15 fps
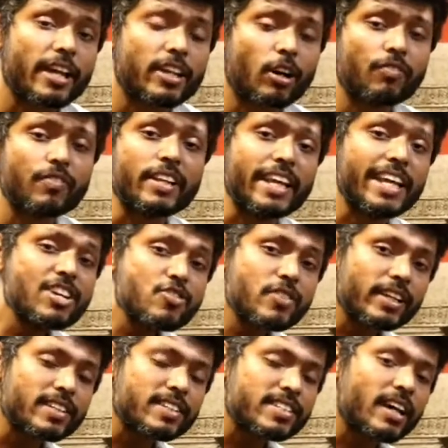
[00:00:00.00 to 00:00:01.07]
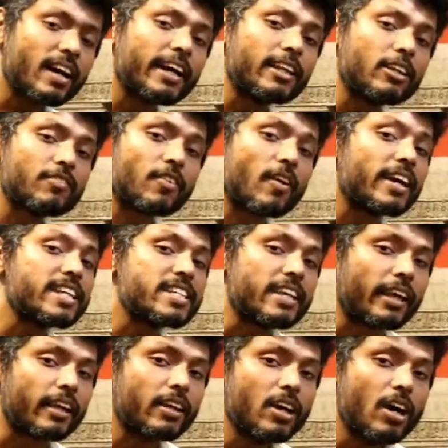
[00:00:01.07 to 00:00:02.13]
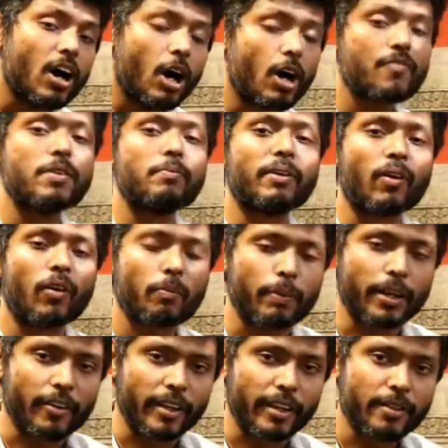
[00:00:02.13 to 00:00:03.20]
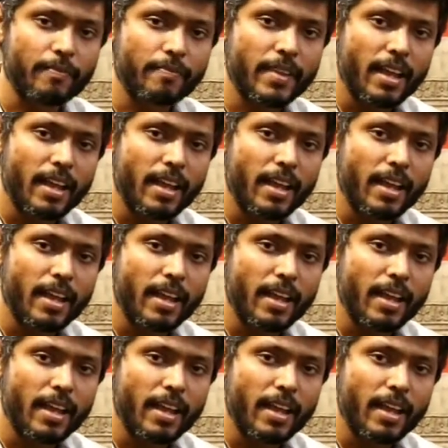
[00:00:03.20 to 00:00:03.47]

and often intricate style of writing of the Baroque period